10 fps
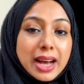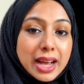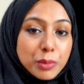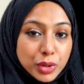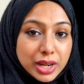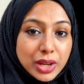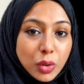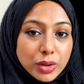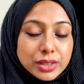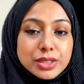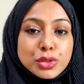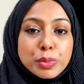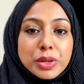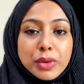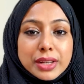i'm really honored to be
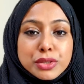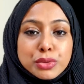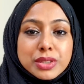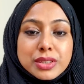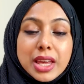invited to this